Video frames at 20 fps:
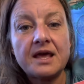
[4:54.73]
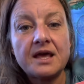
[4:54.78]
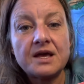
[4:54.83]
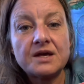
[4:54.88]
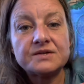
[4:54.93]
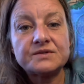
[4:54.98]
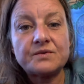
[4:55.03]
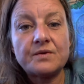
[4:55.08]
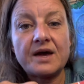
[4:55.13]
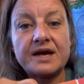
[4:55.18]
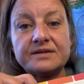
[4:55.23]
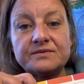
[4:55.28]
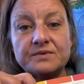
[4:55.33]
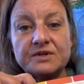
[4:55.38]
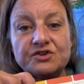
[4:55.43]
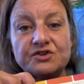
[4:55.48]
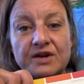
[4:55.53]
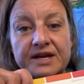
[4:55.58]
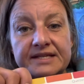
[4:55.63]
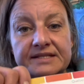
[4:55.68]
So as we
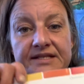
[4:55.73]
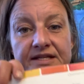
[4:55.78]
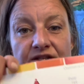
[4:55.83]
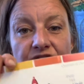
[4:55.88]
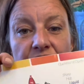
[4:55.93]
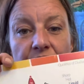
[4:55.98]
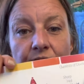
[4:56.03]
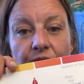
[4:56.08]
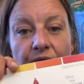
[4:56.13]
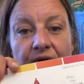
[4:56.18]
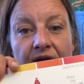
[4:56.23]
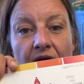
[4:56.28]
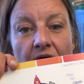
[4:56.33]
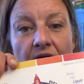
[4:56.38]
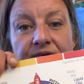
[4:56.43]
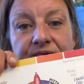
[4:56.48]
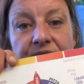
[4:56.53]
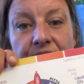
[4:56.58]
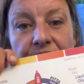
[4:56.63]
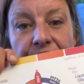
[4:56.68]
transition, we
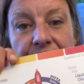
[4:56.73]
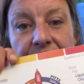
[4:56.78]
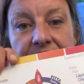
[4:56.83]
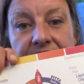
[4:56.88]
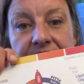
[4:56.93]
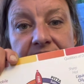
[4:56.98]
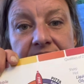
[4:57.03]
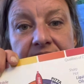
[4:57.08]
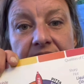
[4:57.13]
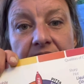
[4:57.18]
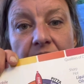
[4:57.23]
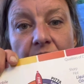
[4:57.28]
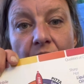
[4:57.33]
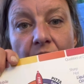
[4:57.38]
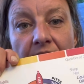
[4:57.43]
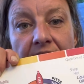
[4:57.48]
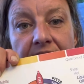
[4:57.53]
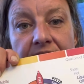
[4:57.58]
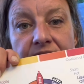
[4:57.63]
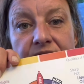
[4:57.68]
also look to see
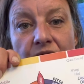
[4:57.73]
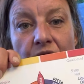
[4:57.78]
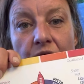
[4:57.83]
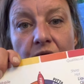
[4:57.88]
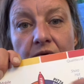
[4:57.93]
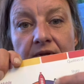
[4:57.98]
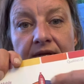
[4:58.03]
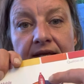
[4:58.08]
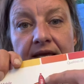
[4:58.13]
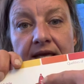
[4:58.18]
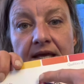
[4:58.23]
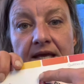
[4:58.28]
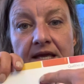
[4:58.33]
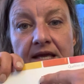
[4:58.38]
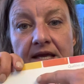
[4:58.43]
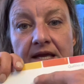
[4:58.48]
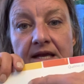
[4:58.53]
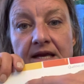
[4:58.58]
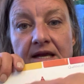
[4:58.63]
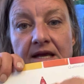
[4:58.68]
what is cooling,
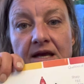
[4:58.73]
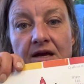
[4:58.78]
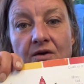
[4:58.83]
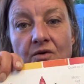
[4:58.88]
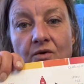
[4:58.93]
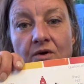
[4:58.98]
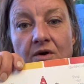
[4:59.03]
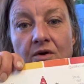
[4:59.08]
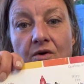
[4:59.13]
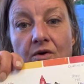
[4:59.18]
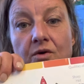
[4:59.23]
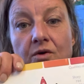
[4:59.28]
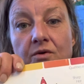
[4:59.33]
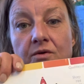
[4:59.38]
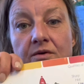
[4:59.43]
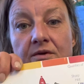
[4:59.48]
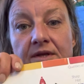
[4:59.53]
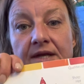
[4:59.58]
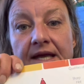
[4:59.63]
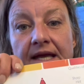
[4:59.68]
heating, or
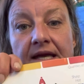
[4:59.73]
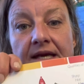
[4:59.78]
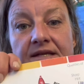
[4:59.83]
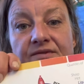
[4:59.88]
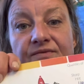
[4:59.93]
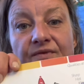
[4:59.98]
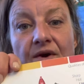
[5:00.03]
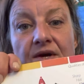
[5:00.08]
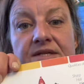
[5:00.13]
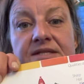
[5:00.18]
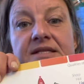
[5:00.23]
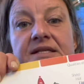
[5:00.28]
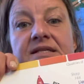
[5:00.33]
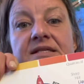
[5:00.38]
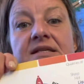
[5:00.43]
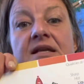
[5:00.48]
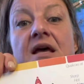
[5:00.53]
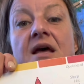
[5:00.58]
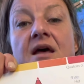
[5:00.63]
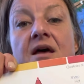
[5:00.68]
cooling as far as
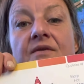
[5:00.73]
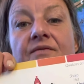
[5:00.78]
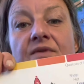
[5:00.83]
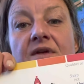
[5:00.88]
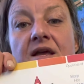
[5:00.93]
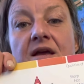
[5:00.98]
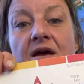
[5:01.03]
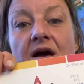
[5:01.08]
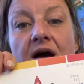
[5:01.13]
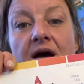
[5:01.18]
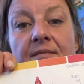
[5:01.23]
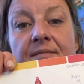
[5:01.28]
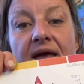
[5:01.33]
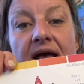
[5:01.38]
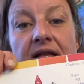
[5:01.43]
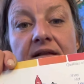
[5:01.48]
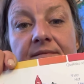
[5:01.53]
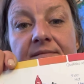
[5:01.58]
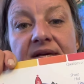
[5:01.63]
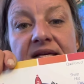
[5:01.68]
the
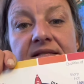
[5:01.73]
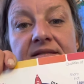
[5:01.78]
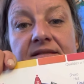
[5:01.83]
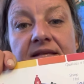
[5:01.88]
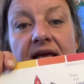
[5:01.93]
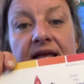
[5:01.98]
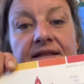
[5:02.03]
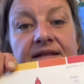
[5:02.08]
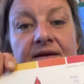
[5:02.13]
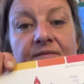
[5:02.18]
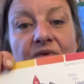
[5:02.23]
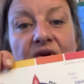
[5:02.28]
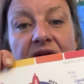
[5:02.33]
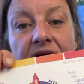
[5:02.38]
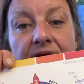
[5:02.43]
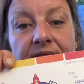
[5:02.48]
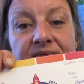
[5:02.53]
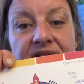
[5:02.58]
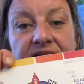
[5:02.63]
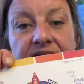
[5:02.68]
elements. And then we
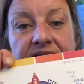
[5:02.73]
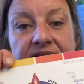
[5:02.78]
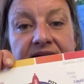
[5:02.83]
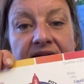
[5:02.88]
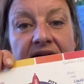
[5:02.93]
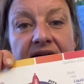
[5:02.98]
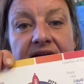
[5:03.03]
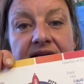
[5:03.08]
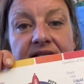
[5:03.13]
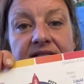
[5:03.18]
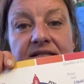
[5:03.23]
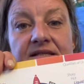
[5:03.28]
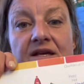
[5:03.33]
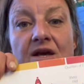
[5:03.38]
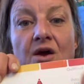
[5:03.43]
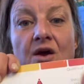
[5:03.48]
come to the taste.